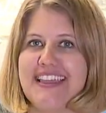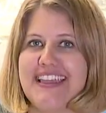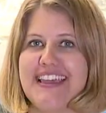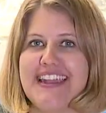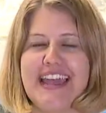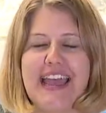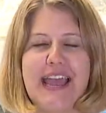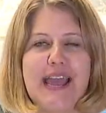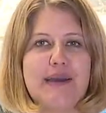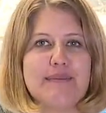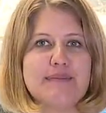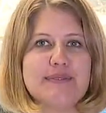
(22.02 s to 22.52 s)
It
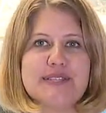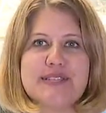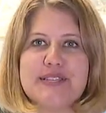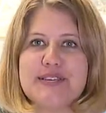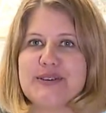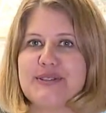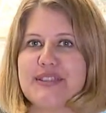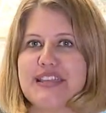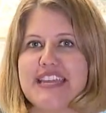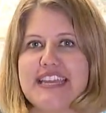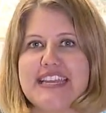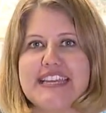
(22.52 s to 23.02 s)

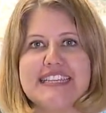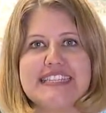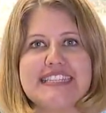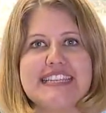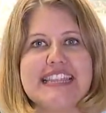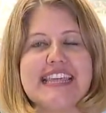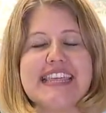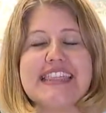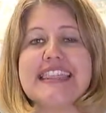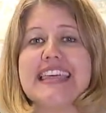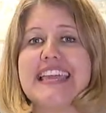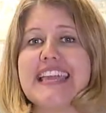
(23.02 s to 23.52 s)
absolutely is.
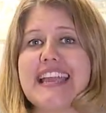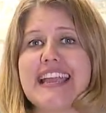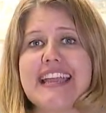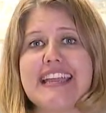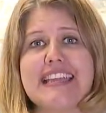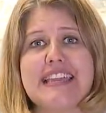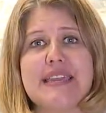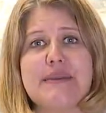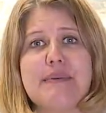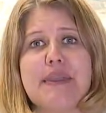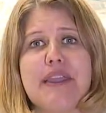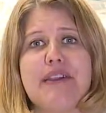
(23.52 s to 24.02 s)
And the thing I
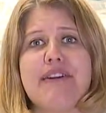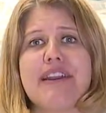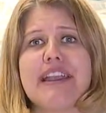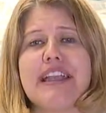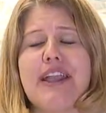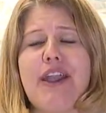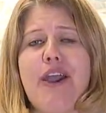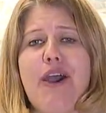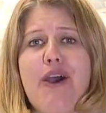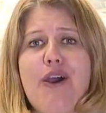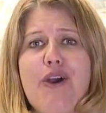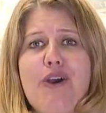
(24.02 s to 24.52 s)
keep hearing